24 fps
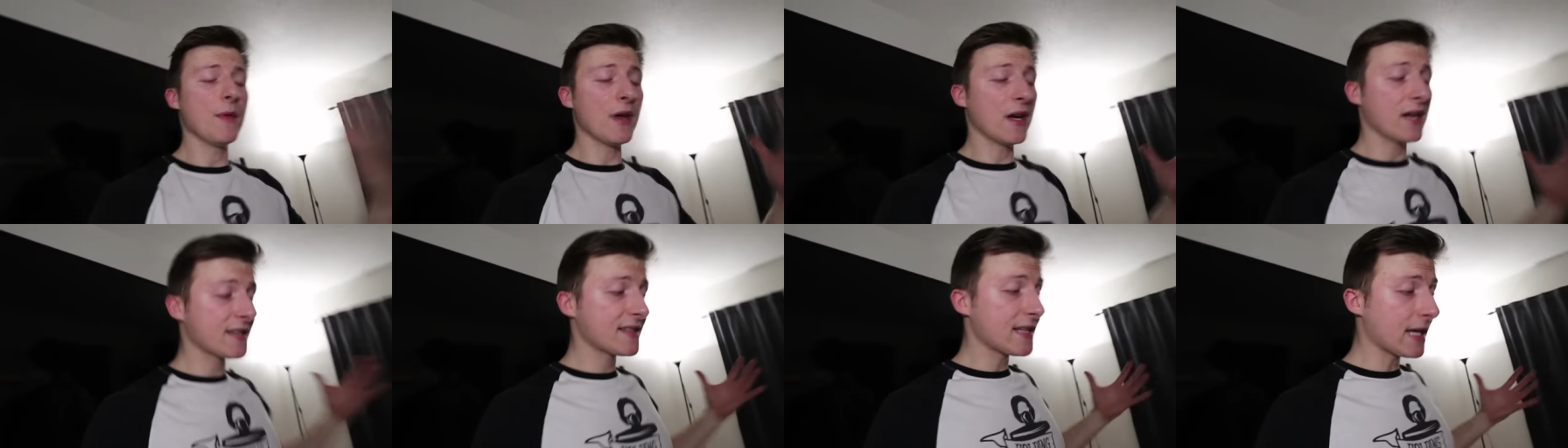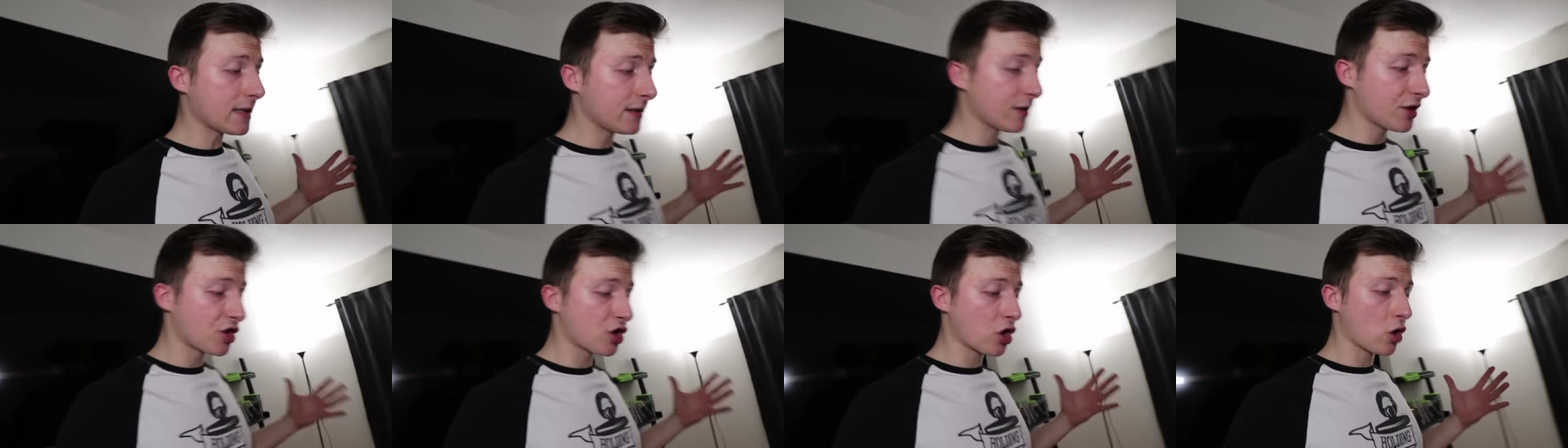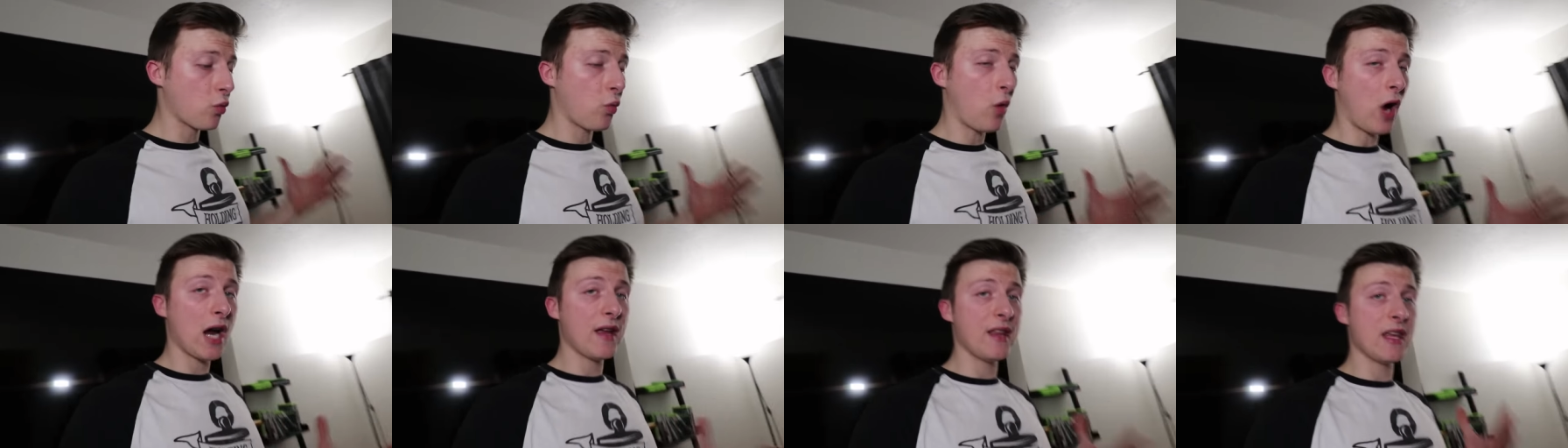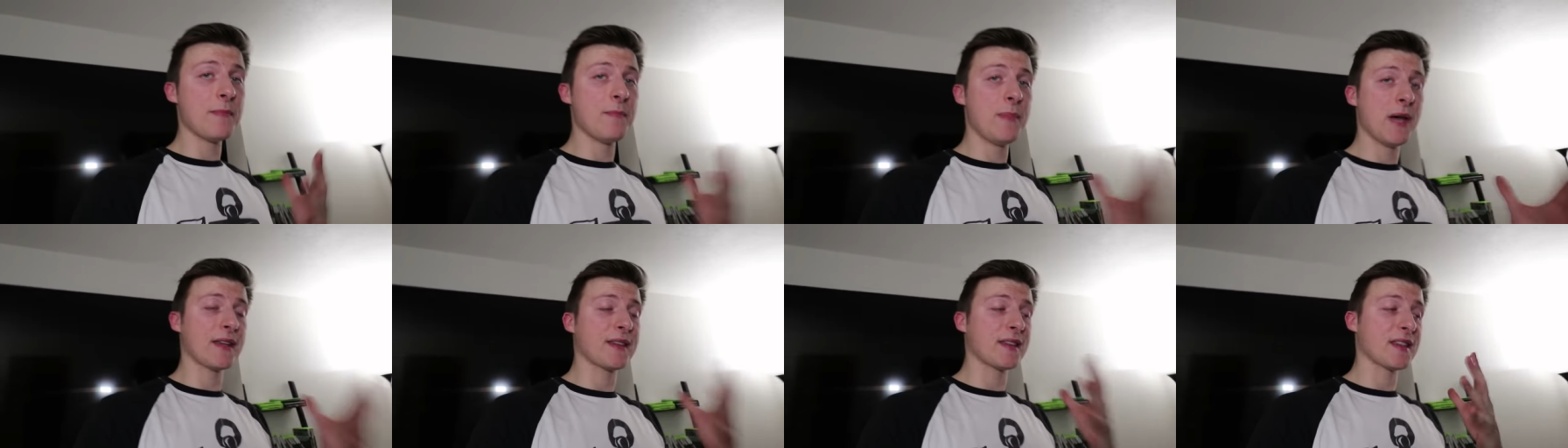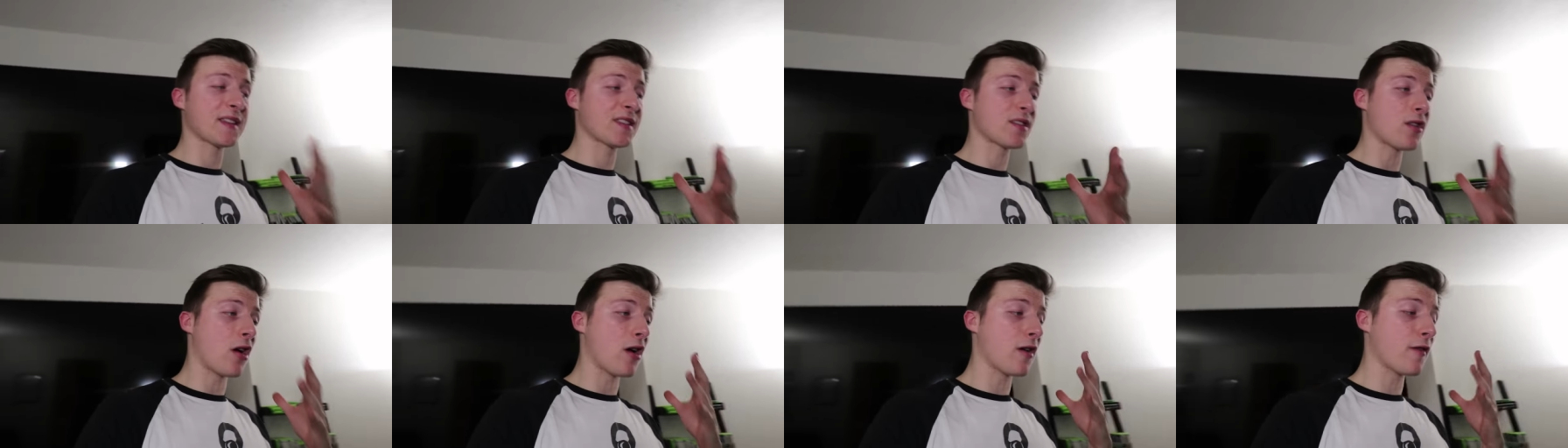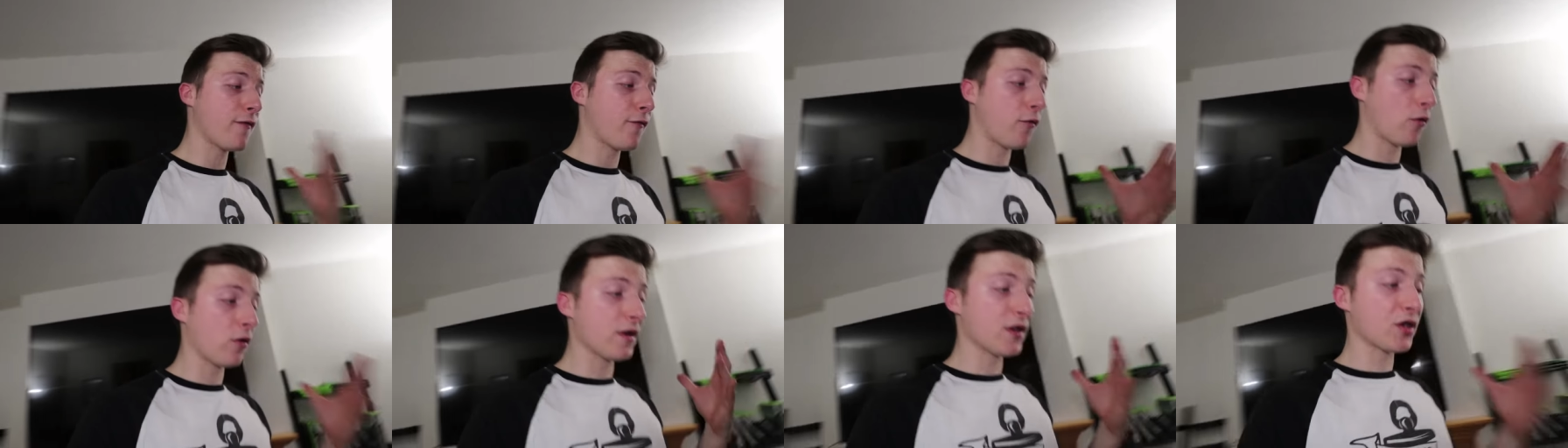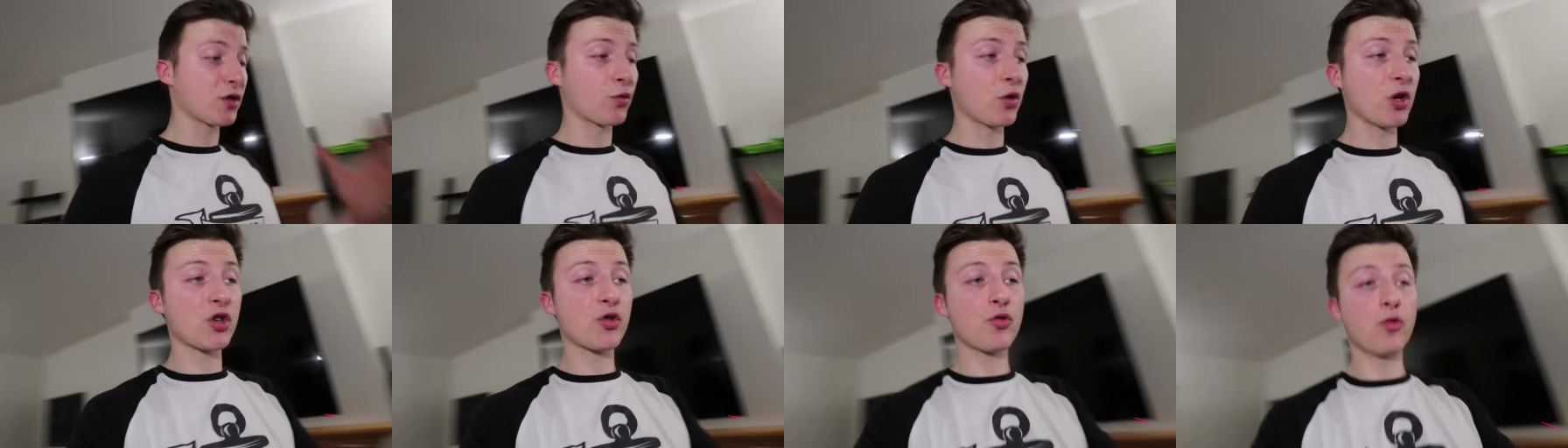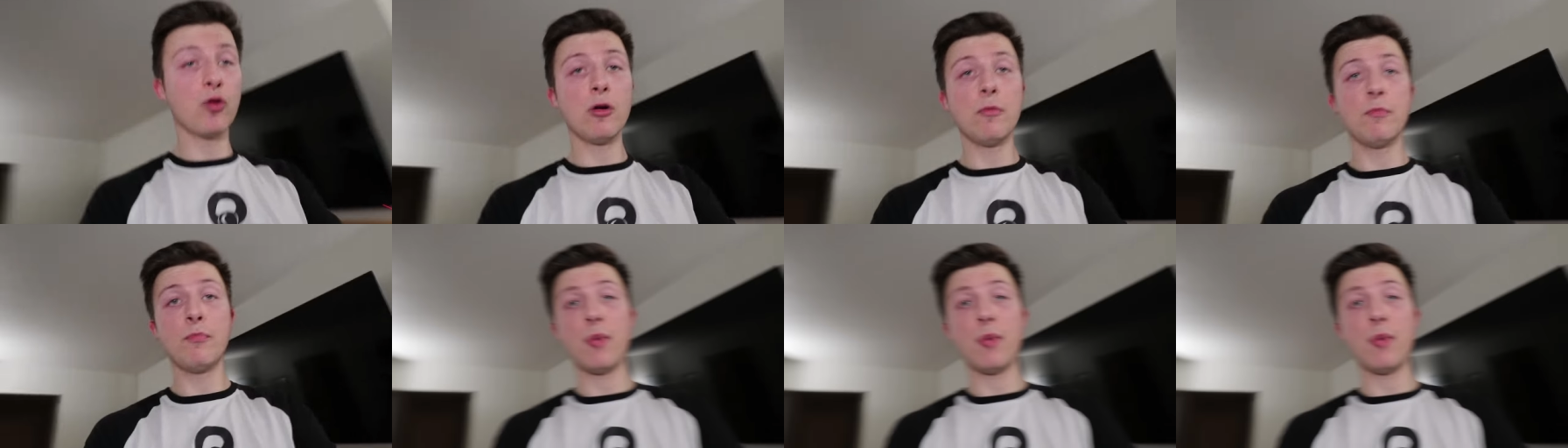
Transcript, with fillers: I'm not exactly sure why they picked the song for this ritual,